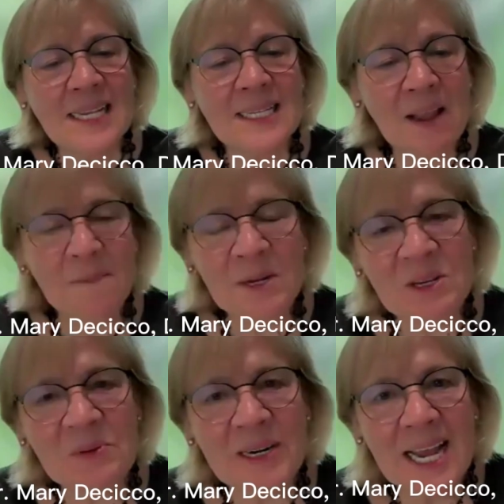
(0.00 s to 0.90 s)
yes, I've been
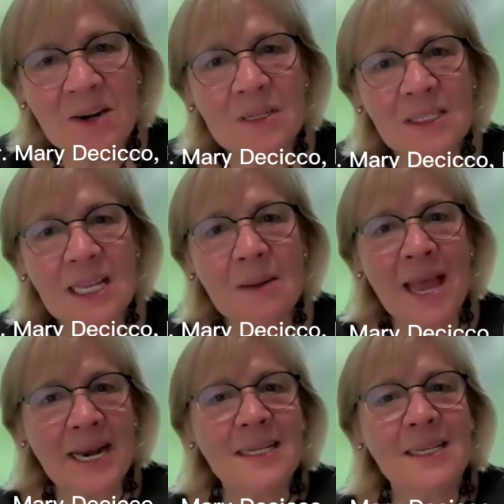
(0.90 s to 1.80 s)
doing dental sleep
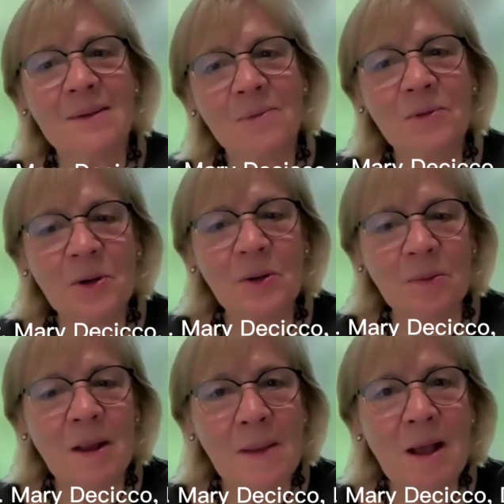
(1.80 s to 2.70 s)
medicine
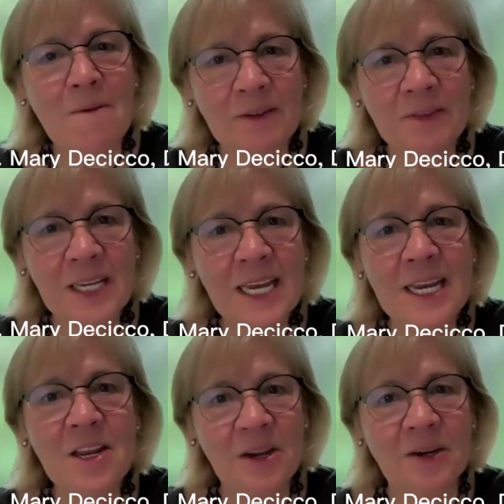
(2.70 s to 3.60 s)
for about
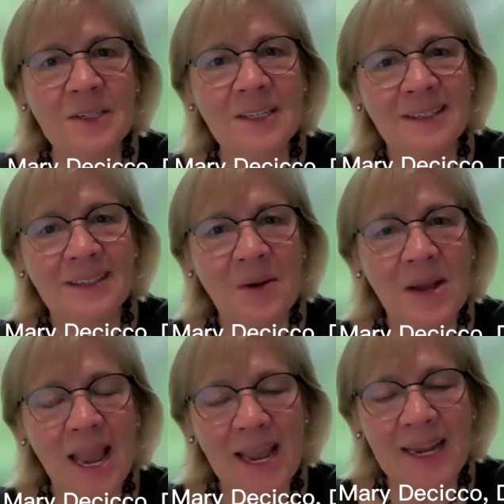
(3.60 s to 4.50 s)
15 years,
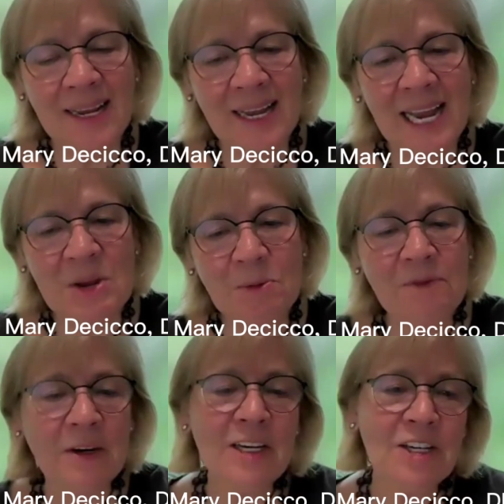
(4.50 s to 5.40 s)
okay? And you
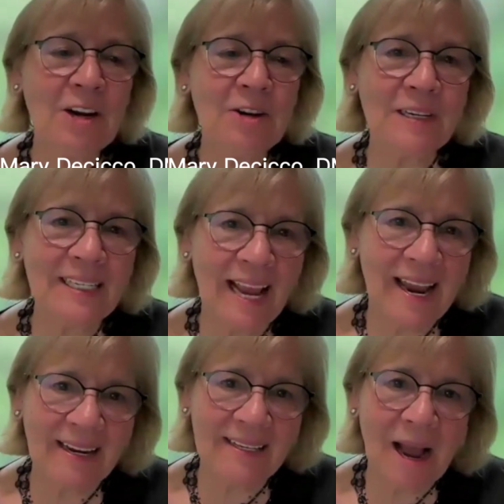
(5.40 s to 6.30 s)
were very generous
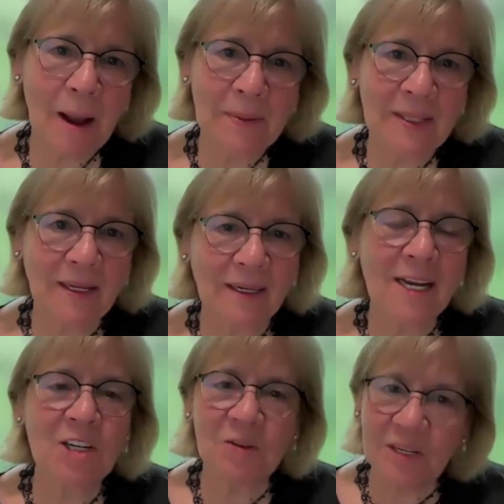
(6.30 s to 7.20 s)
saying top in the
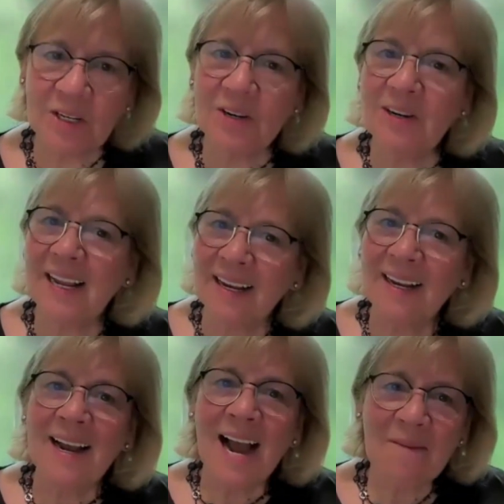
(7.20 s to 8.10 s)
country. Certainly,
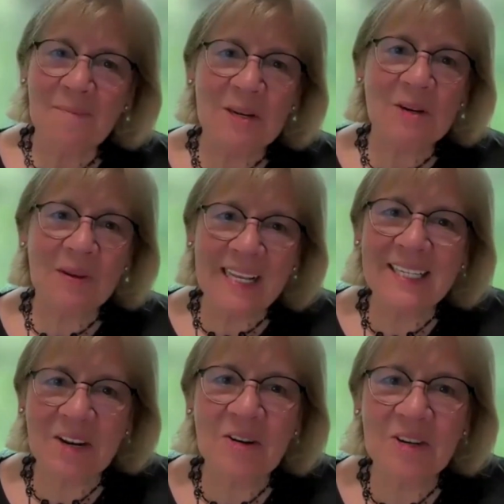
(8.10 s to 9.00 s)
I've been doing
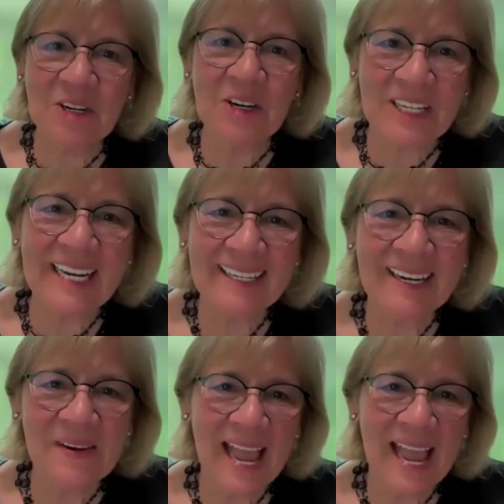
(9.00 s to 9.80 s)
this in New Jersey,